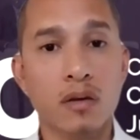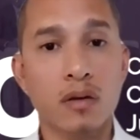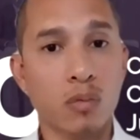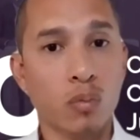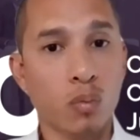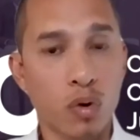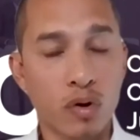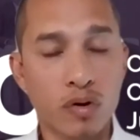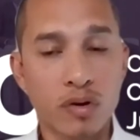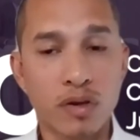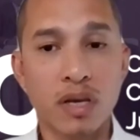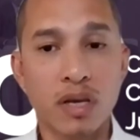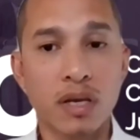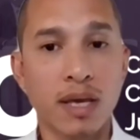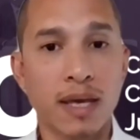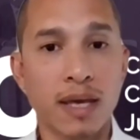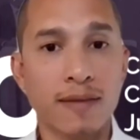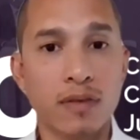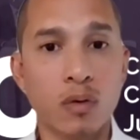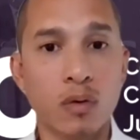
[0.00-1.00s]
working
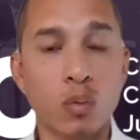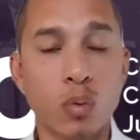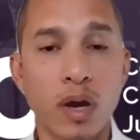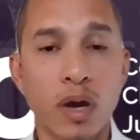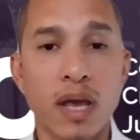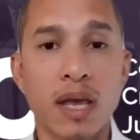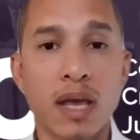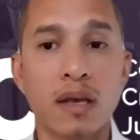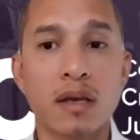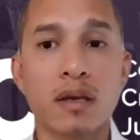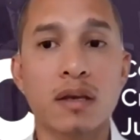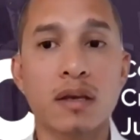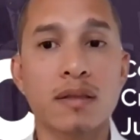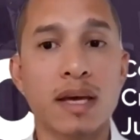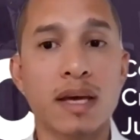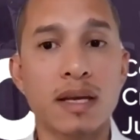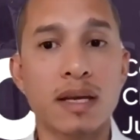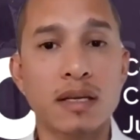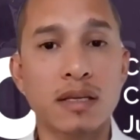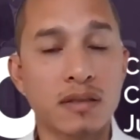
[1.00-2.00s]
in the way
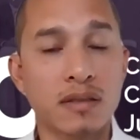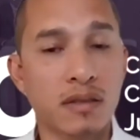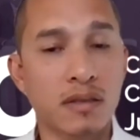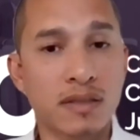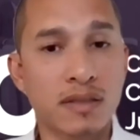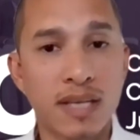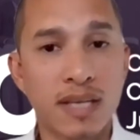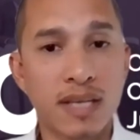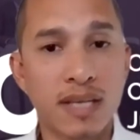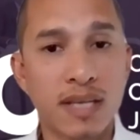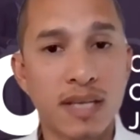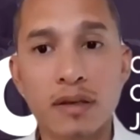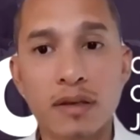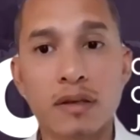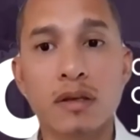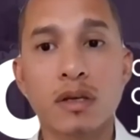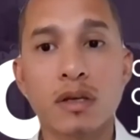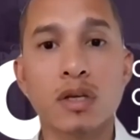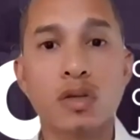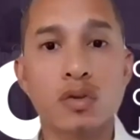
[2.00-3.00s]
that it is
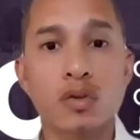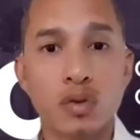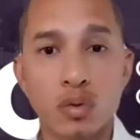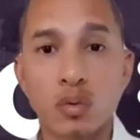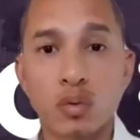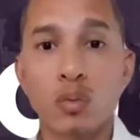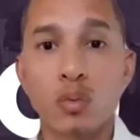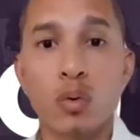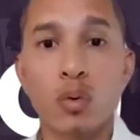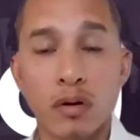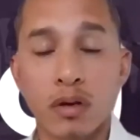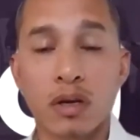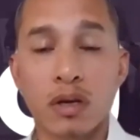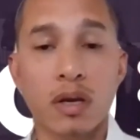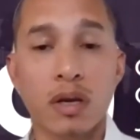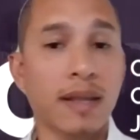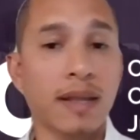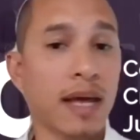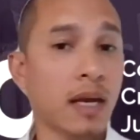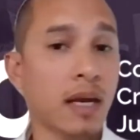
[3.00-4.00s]
intended to work.
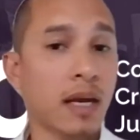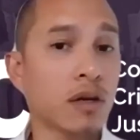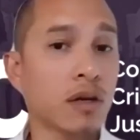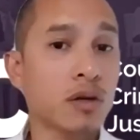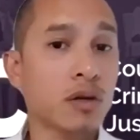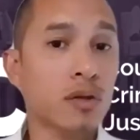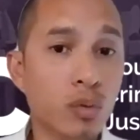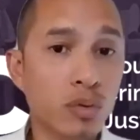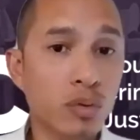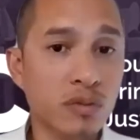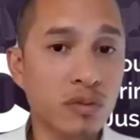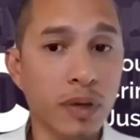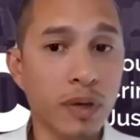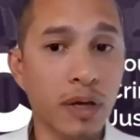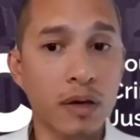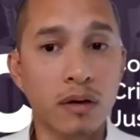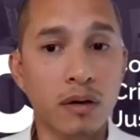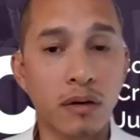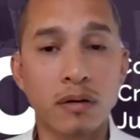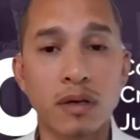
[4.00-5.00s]
And that includes
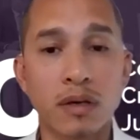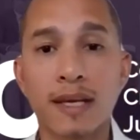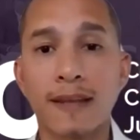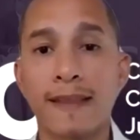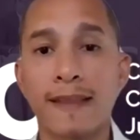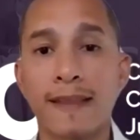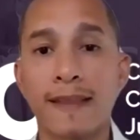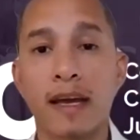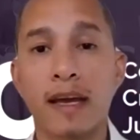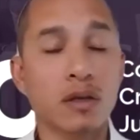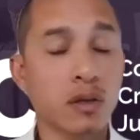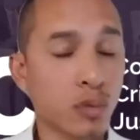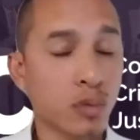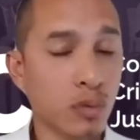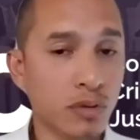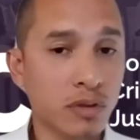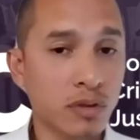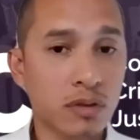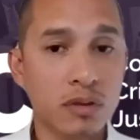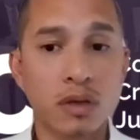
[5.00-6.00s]
bail, that
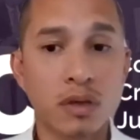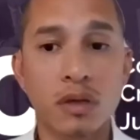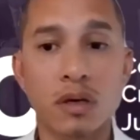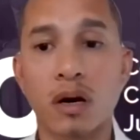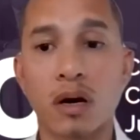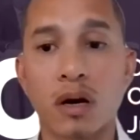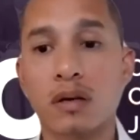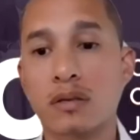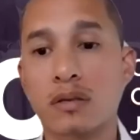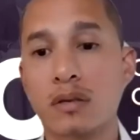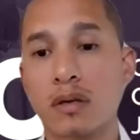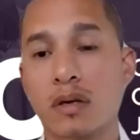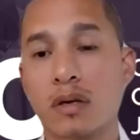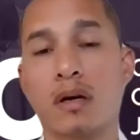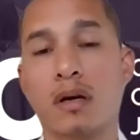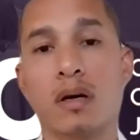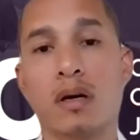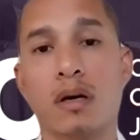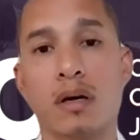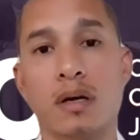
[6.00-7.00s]
includes
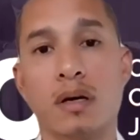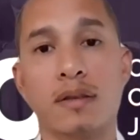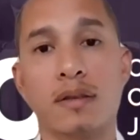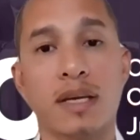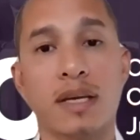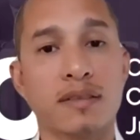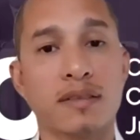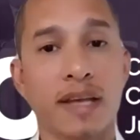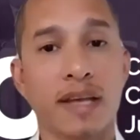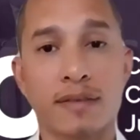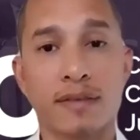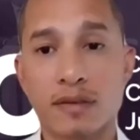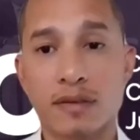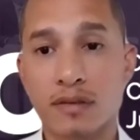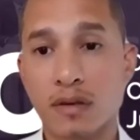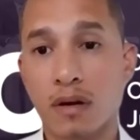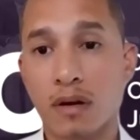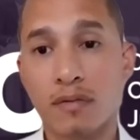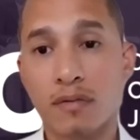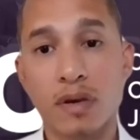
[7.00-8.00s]
things like
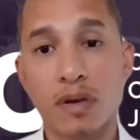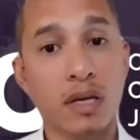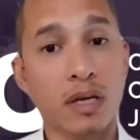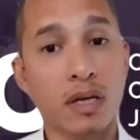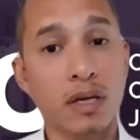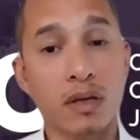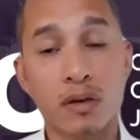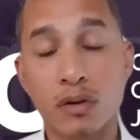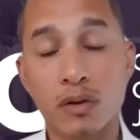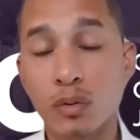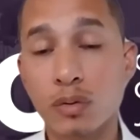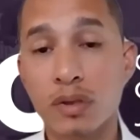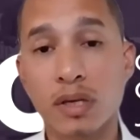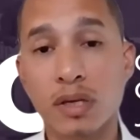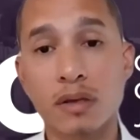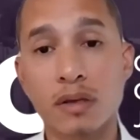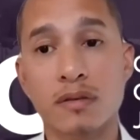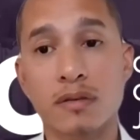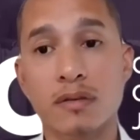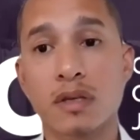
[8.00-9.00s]
discovery, and it includes
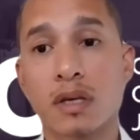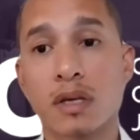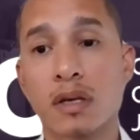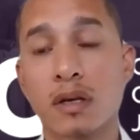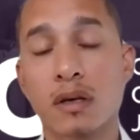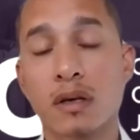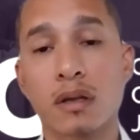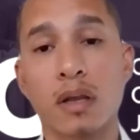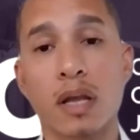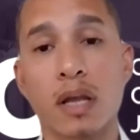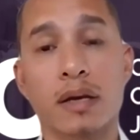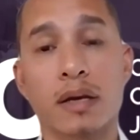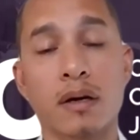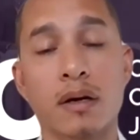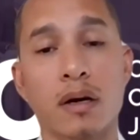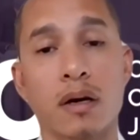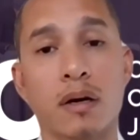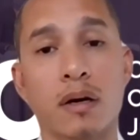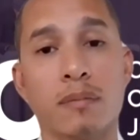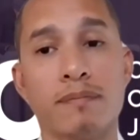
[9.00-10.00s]
things like
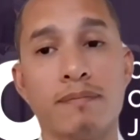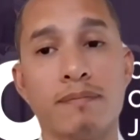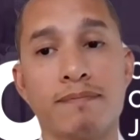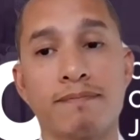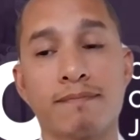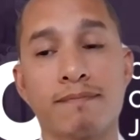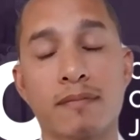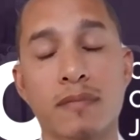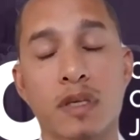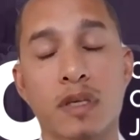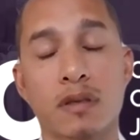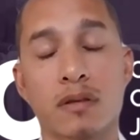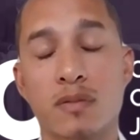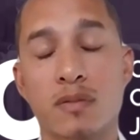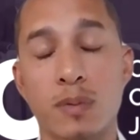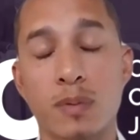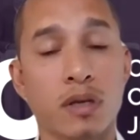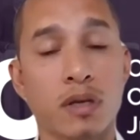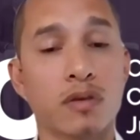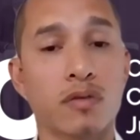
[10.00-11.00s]

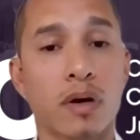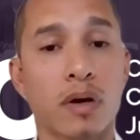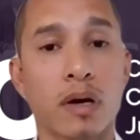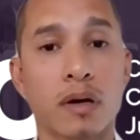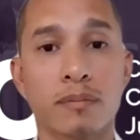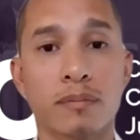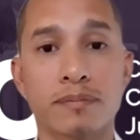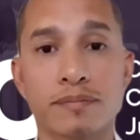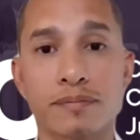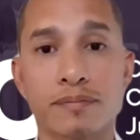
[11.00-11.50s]
speedy trial.